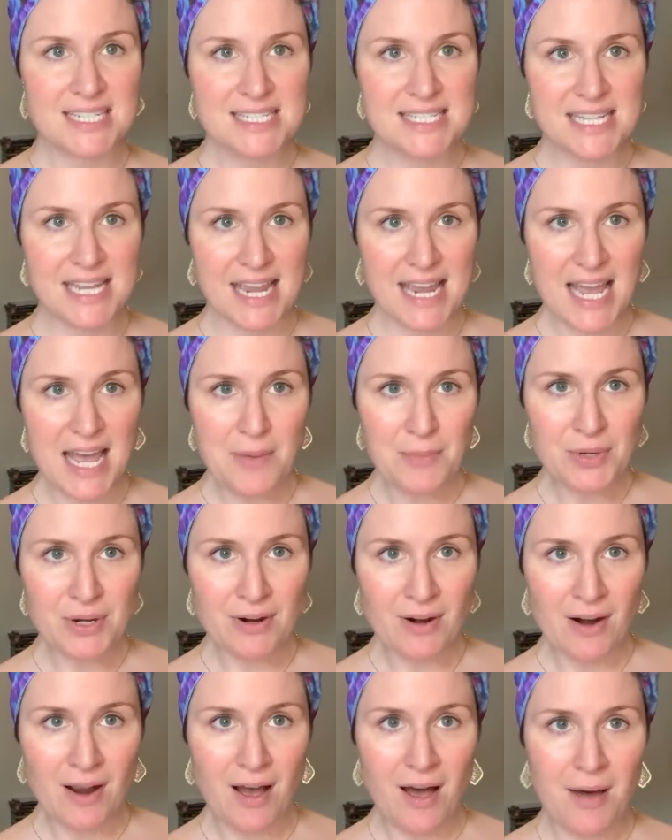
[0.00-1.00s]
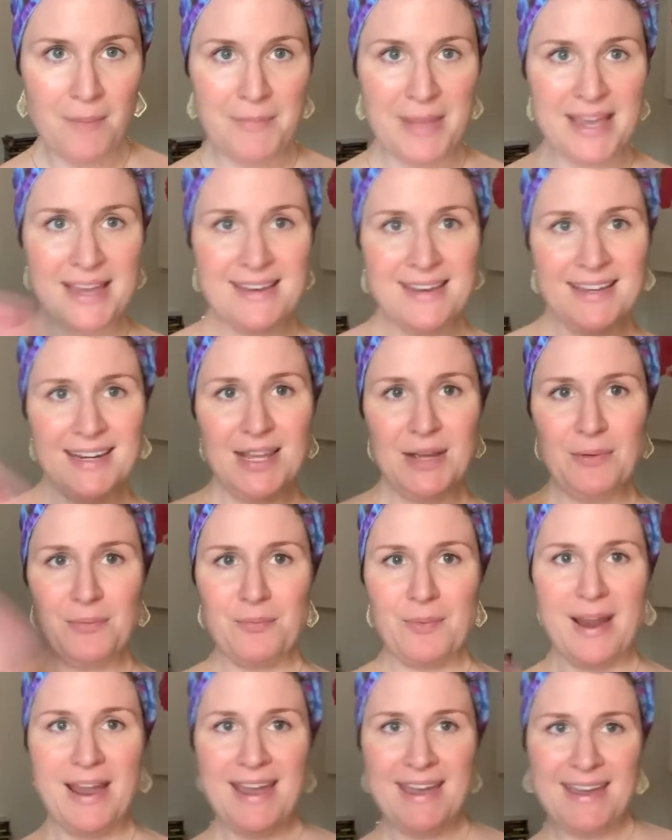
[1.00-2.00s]
Damn, girl, making
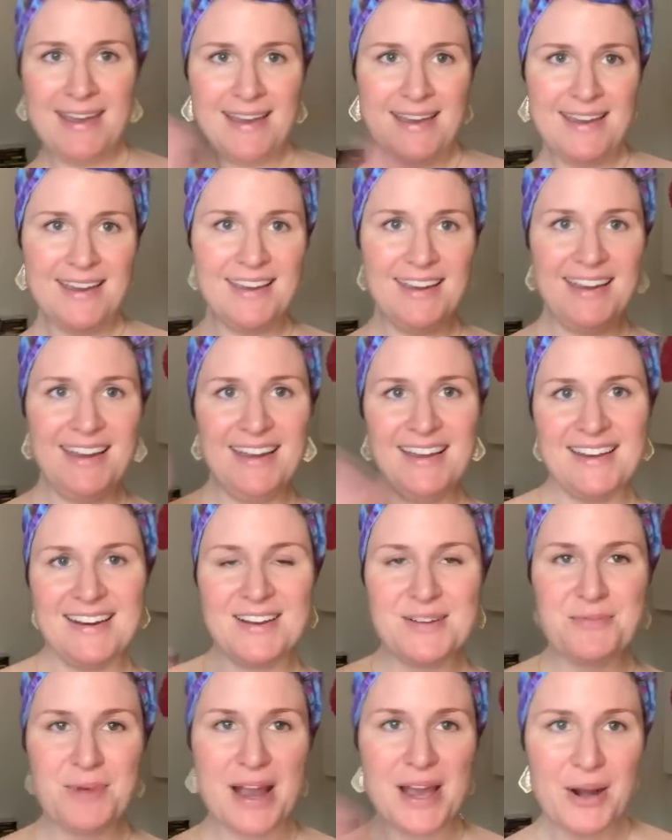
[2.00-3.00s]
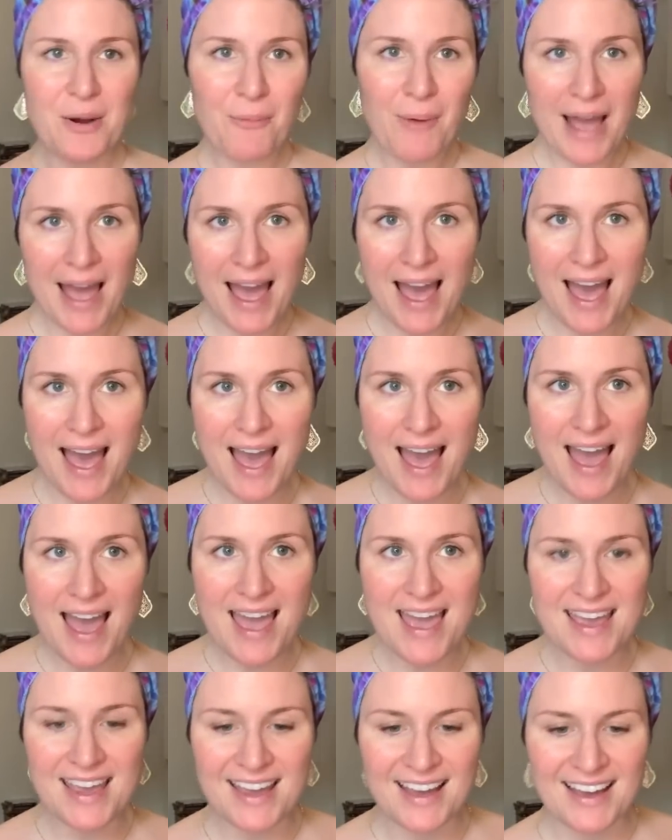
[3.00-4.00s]
it rain
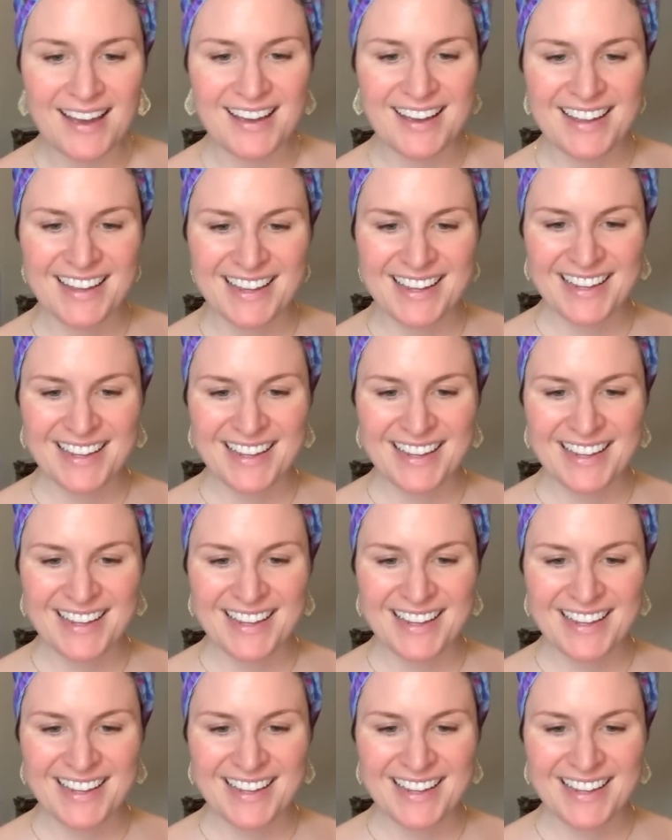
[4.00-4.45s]
right away.